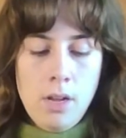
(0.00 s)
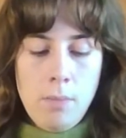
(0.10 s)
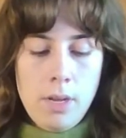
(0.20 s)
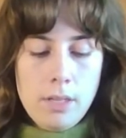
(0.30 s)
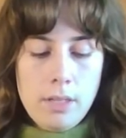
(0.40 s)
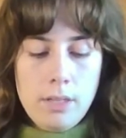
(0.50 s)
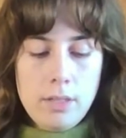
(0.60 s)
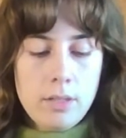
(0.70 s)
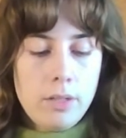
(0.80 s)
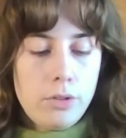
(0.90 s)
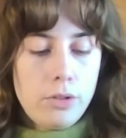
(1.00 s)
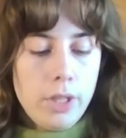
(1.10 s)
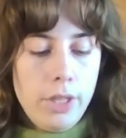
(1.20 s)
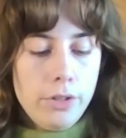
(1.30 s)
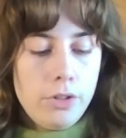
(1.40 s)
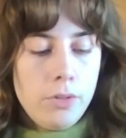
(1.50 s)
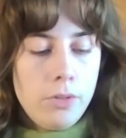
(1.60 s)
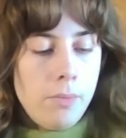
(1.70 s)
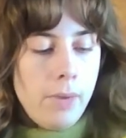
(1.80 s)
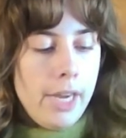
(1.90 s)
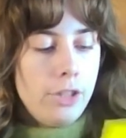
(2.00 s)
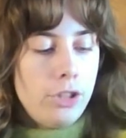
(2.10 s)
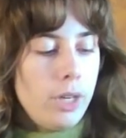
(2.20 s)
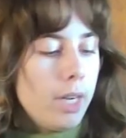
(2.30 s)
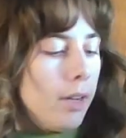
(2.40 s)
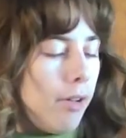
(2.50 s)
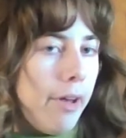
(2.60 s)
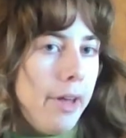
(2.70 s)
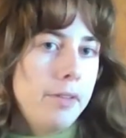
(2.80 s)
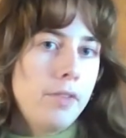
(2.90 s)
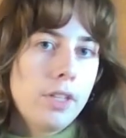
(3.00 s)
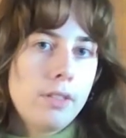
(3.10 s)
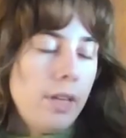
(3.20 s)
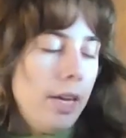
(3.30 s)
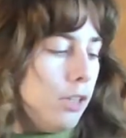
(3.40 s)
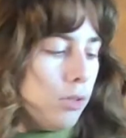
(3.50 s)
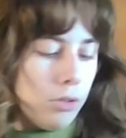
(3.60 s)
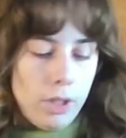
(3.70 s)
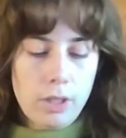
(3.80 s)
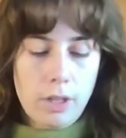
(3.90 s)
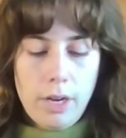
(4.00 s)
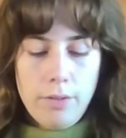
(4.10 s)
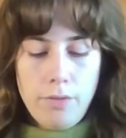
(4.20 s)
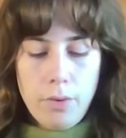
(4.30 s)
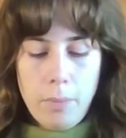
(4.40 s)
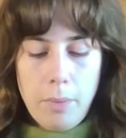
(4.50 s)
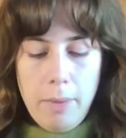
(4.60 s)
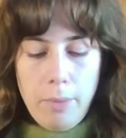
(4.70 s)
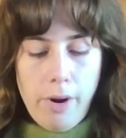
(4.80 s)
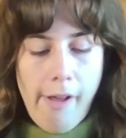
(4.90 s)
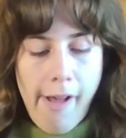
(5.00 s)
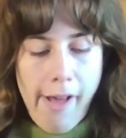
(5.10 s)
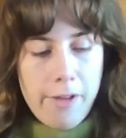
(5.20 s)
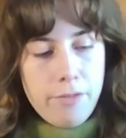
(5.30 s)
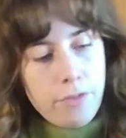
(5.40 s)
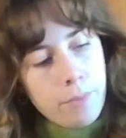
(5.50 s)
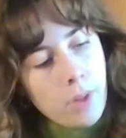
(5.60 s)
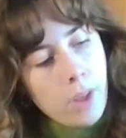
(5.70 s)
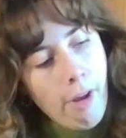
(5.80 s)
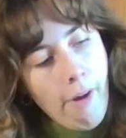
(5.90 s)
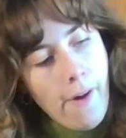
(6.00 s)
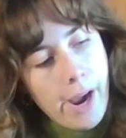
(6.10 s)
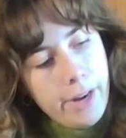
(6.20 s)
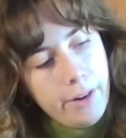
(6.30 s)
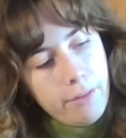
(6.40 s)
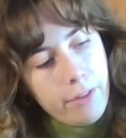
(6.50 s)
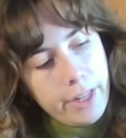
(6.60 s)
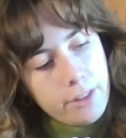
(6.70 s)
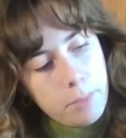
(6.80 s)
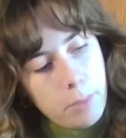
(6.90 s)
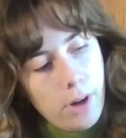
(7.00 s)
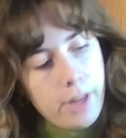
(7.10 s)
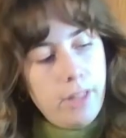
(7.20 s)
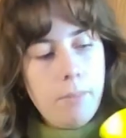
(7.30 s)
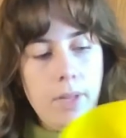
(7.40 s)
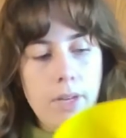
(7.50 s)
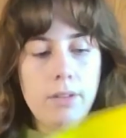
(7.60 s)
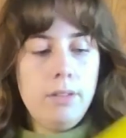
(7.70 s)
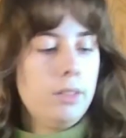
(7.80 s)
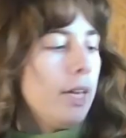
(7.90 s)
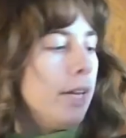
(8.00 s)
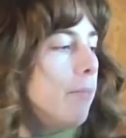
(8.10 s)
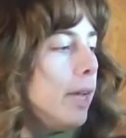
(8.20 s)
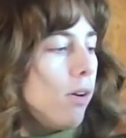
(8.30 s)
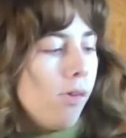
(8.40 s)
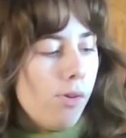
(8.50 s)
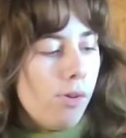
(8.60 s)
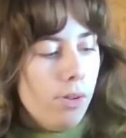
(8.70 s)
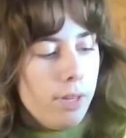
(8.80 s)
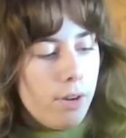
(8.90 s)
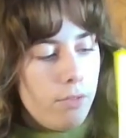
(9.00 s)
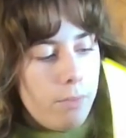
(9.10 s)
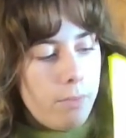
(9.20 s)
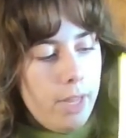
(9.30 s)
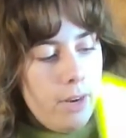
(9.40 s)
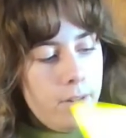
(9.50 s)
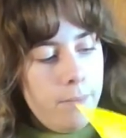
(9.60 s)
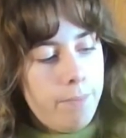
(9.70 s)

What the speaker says: because this is a little trickier. So my trick, I feel like, is the age-old trick to kind of fold the paper in half and to find a spot in the middle and kind of make a hole and go from there.